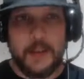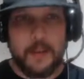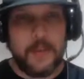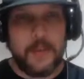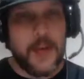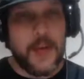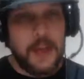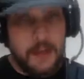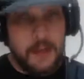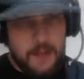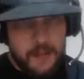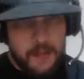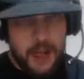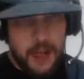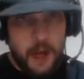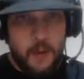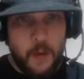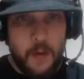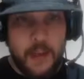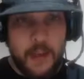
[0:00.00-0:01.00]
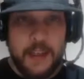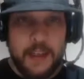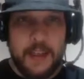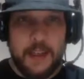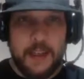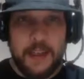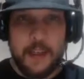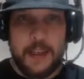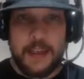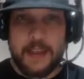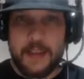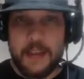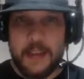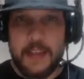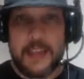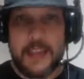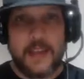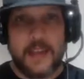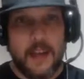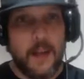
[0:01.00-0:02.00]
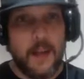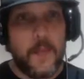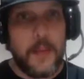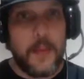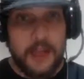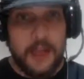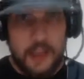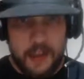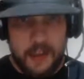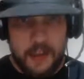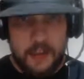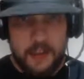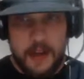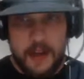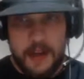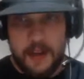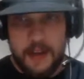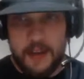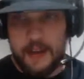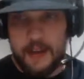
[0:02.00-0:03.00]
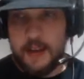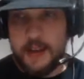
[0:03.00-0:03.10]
but I want to get at least an opinion about it.